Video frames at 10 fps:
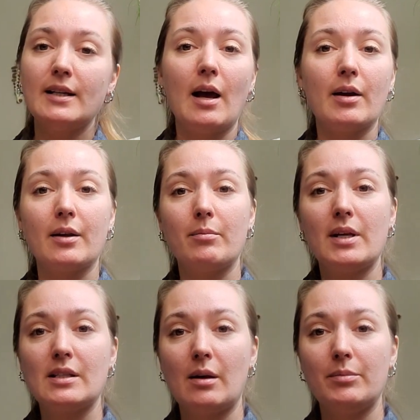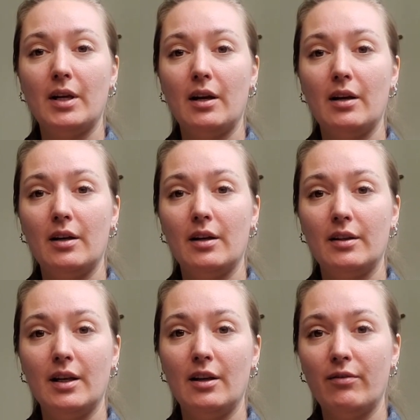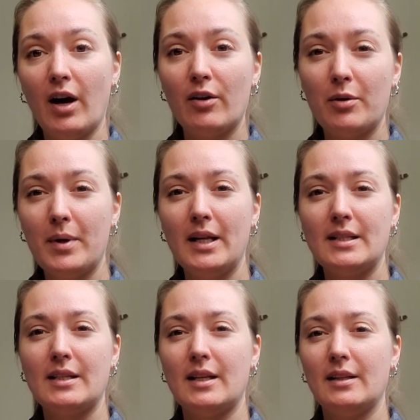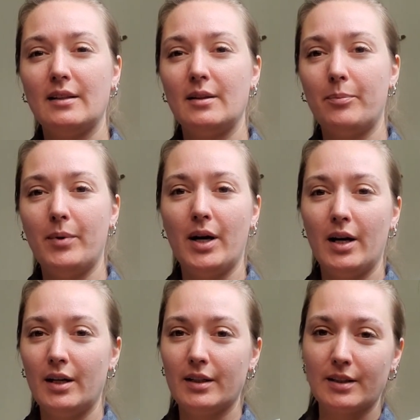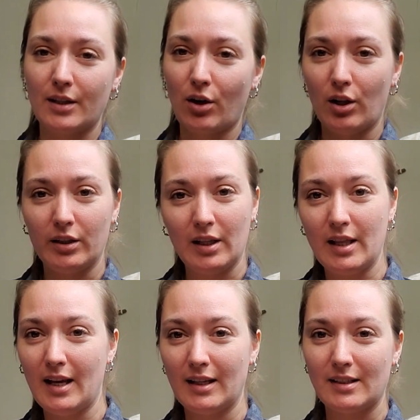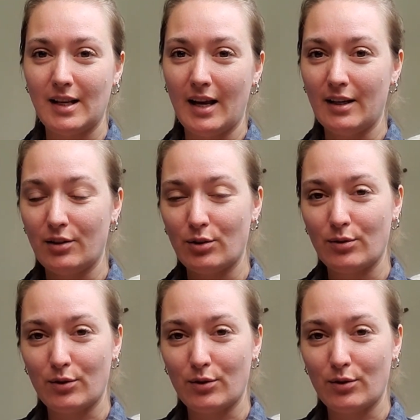That can mess up the environment and the bugs and all the things that it's.